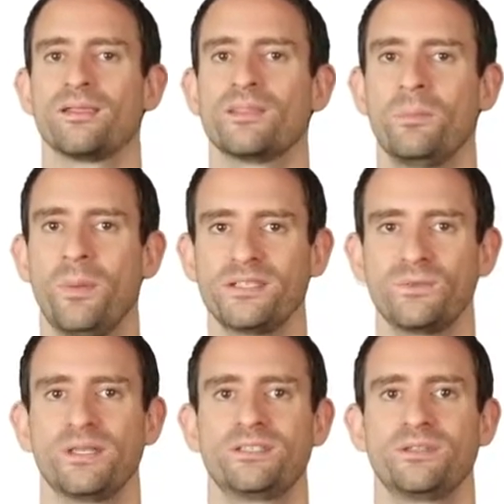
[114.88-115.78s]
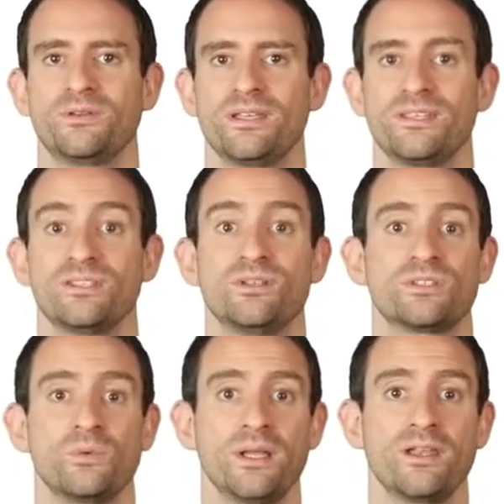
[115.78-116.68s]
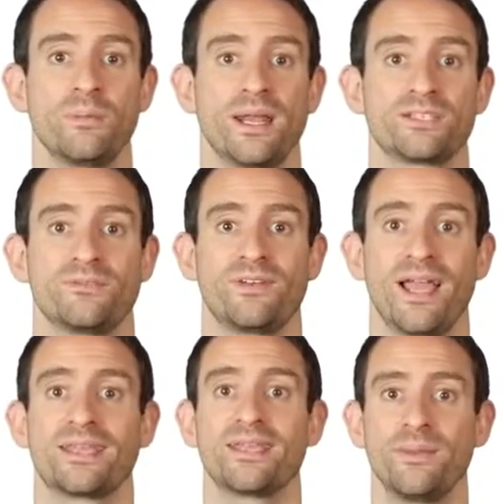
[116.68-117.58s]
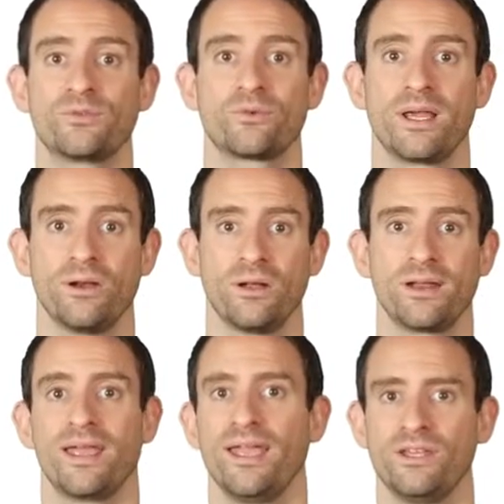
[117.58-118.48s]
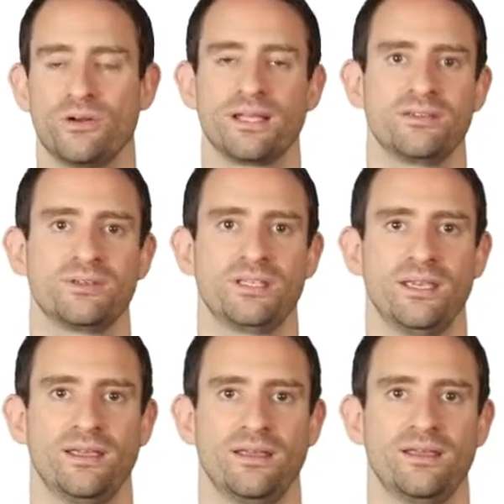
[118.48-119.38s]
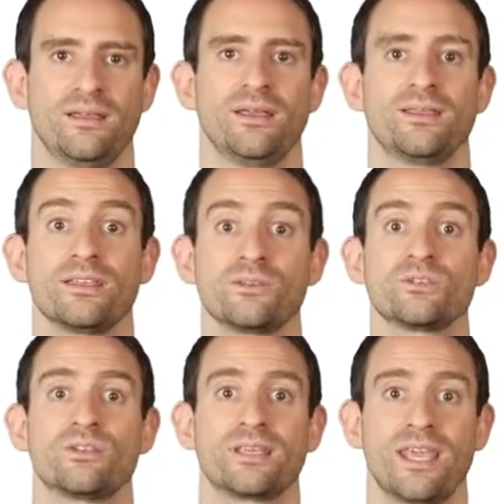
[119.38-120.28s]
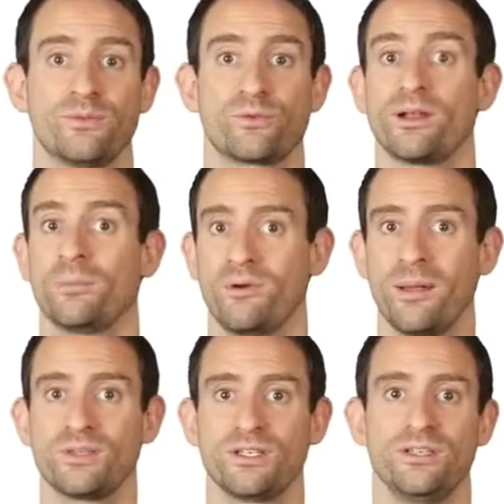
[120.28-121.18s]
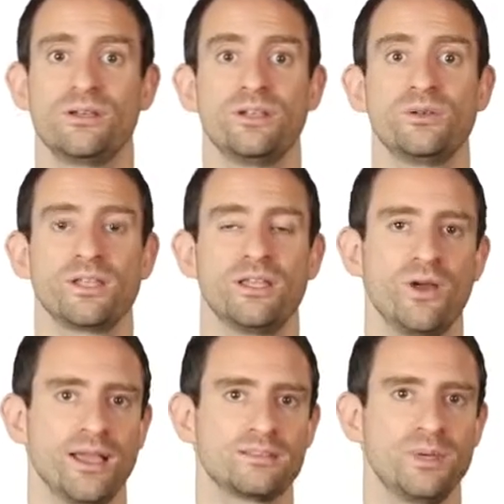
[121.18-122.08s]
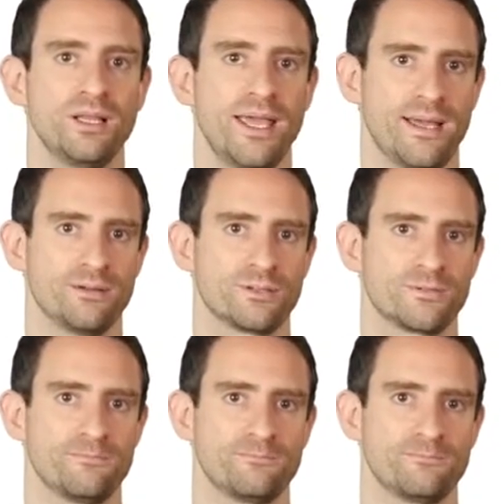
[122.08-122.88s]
The best way to do this is use the window manager flag Keep Screen On in your activity. There's also the Keep Screen On parameter you can use in your XML layouts.